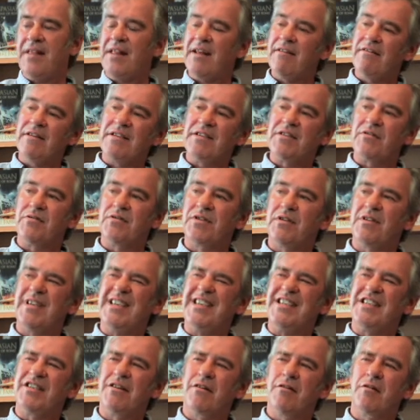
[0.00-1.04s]
there is also
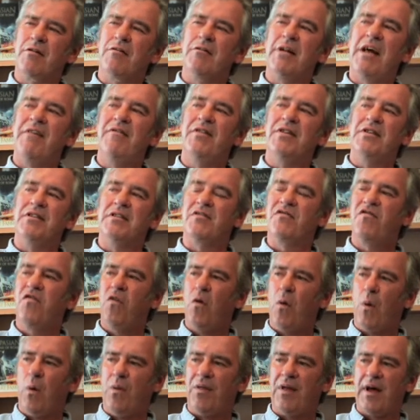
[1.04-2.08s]
historical evidence
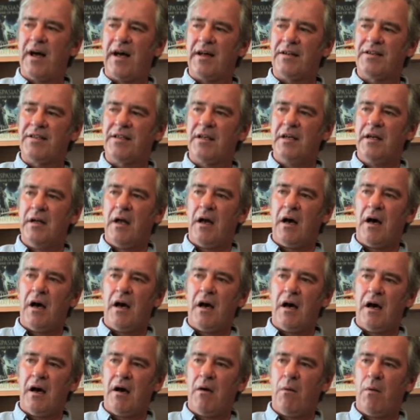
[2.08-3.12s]
for that.
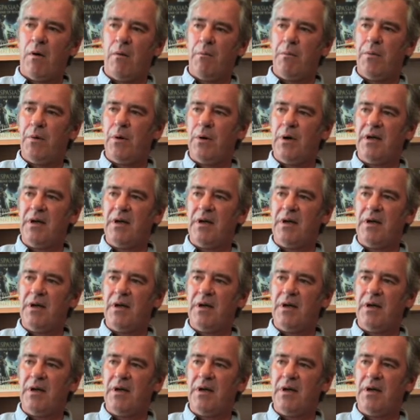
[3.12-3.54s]
At one